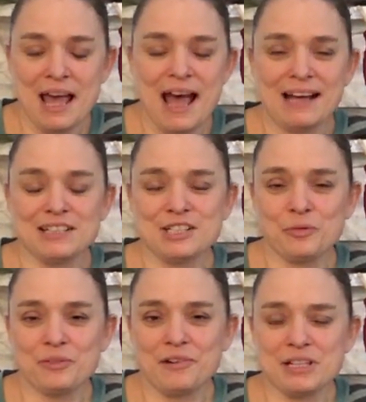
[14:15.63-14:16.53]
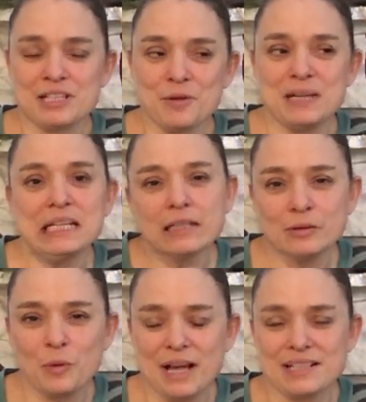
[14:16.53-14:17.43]
And so there are so many
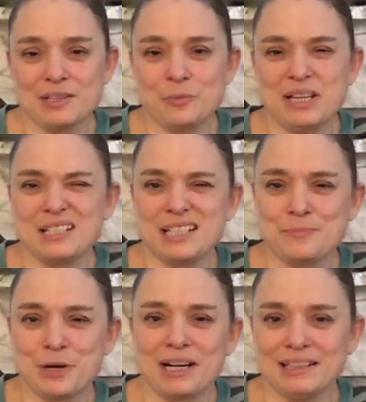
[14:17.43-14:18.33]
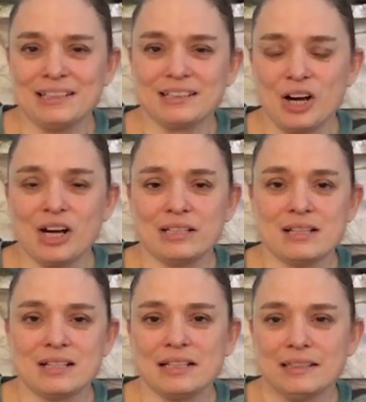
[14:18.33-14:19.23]
little ways that we can spread a little
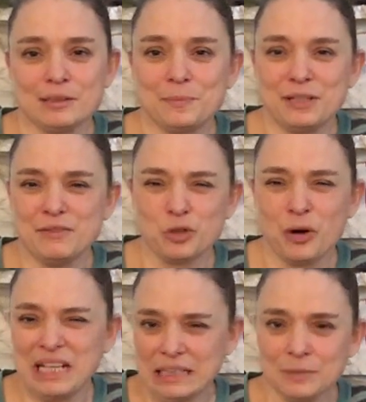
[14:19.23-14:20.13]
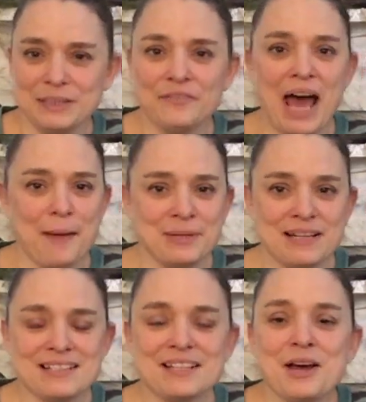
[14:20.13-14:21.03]
kindness and a little bit of joy and a little bit of
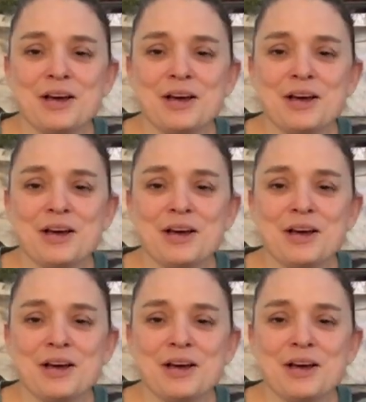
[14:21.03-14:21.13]
happiness.